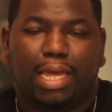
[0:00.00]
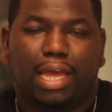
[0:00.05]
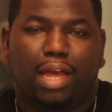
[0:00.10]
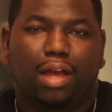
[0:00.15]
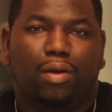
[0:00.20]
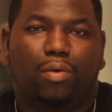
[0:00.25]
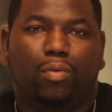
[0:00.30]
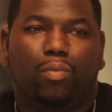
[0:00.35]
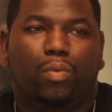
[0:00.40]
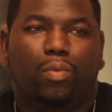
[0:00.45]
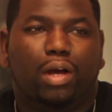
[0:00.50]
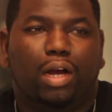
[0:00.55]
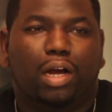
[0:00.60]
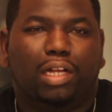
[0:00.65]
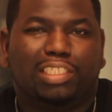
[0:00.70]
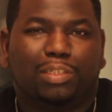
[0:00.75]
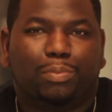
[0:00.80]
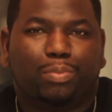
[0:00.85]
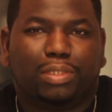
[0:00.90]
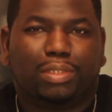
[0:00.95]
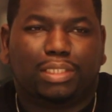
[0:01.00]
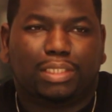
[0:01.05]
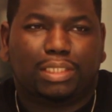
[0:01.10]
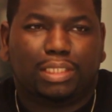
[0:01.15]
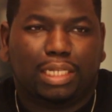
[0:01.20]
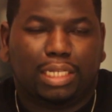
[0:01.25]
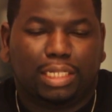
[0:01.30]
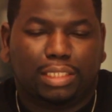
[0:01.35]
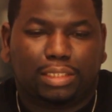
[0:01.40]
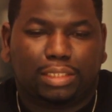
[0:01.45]
Now,
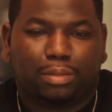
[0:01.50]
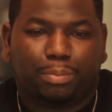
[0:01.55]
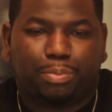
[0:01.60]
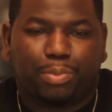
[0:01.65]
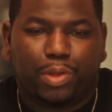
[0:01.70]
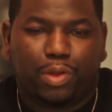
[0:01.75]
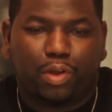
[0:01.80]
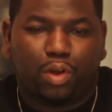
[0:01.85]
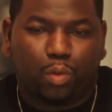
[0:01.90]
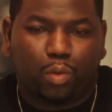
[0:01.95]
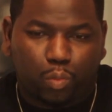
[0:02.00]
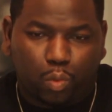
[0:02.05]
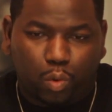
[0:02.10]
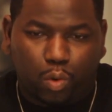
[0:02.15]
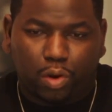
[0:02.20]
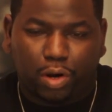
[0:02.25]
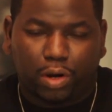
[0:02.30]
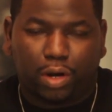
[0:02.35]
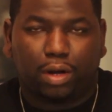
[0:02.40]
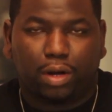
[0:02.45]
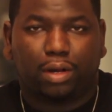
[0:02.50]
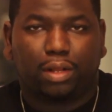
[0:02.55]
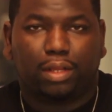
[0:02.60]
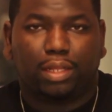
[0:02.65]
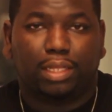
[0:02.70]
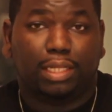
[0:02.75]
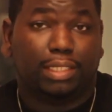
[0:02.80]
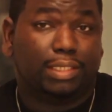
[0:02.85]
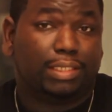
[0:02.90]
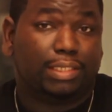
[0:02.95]
100% pure
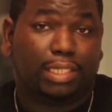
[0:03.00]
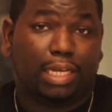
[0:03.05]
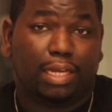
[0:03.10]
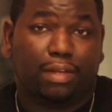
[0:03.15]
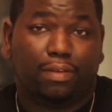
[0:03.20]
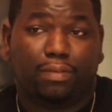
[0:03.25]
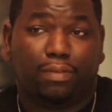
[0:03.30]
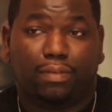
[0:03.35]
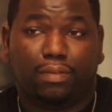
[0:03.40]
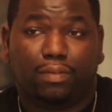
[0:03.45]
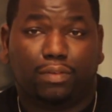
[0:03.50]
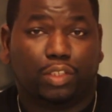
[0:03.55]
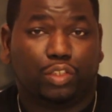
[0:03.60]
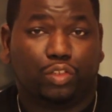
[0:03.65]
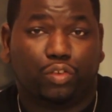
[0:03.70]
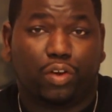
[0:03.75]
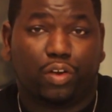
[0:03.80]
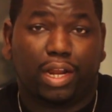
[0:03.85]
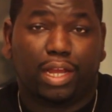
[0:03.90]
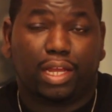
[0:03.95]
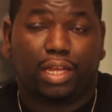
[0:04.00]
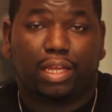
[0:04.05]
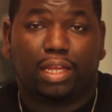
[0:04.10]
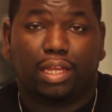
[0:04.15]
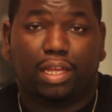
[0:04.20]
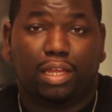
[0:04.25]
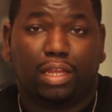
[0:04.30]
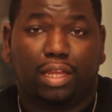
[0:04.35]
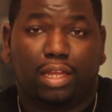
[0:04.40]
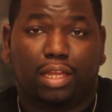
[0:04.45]
water is safe to drink,
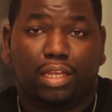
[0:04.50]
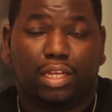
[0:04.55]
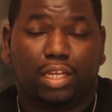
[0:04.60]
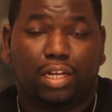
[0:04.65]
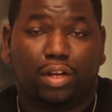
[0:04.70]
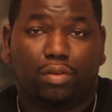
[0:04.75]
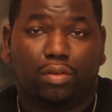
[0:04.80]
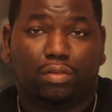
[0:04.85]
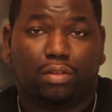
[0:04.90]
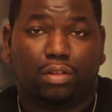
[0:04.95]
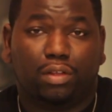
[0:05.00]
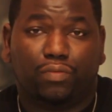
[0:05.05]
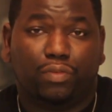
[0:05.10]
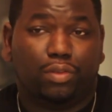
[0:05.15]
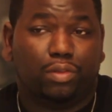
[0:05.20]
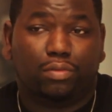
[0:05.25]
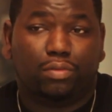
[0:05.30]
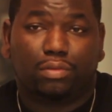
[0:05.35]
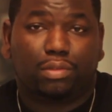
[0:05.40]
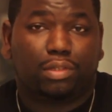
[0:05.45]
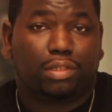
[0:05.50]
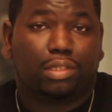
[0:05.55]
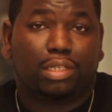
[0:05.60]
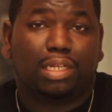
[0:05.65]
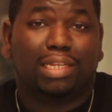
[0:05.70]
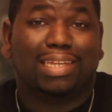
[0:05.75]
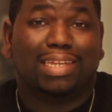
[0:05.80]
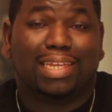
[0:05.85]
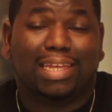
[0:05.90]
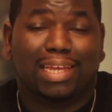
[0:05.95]
if we
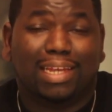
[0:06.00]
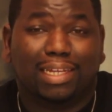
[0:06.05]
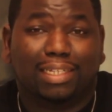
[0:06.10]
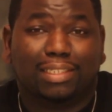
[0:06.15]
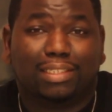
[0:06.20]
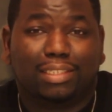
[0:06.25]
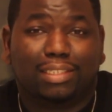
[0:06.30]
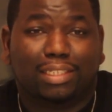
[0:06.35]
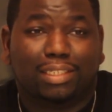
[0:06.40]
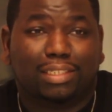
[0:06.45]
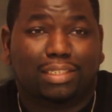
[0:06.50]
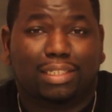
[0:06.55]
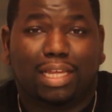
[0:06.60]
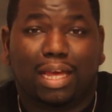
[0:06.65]
can get it. It's